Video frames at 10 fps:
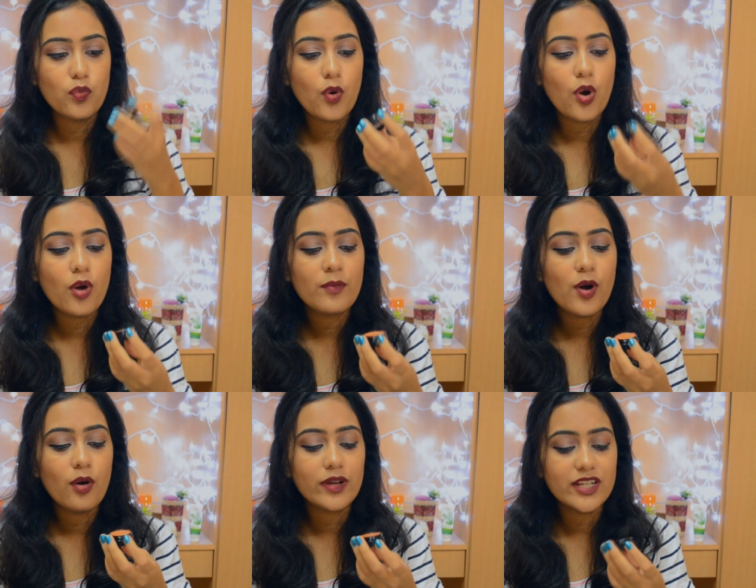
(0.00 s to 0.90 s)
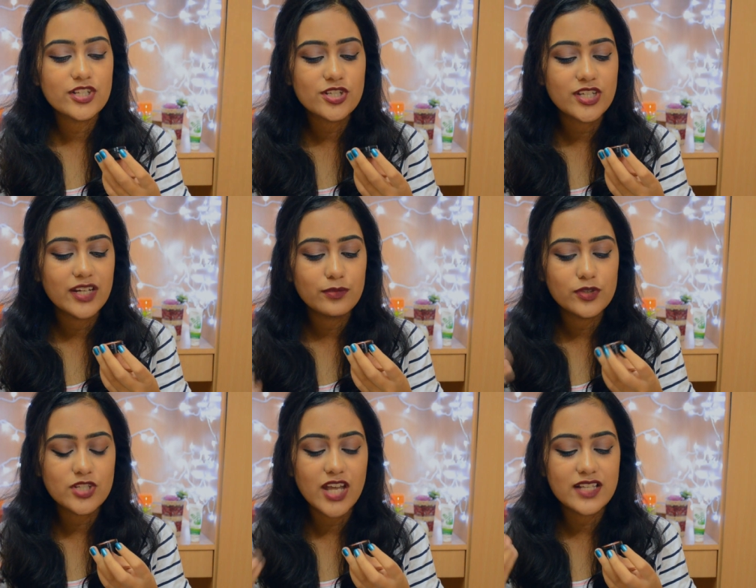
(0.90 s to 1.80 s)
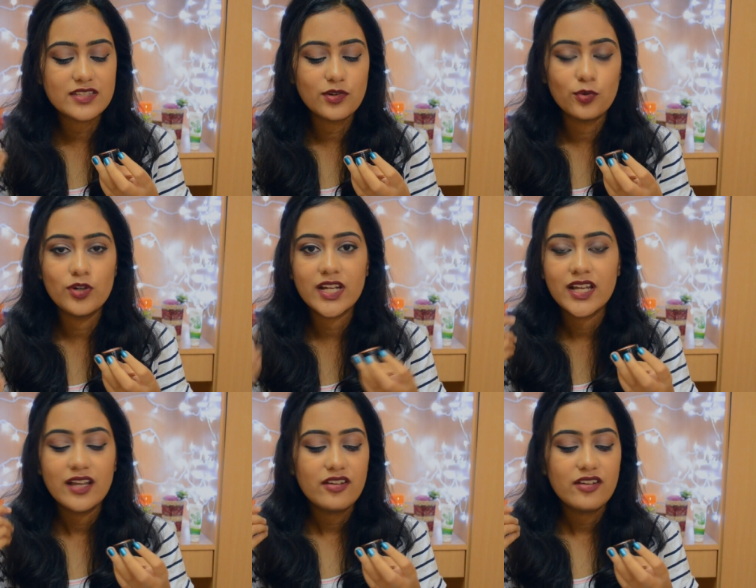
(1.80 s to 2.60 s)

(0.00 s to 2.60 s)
warm orange shade which has gold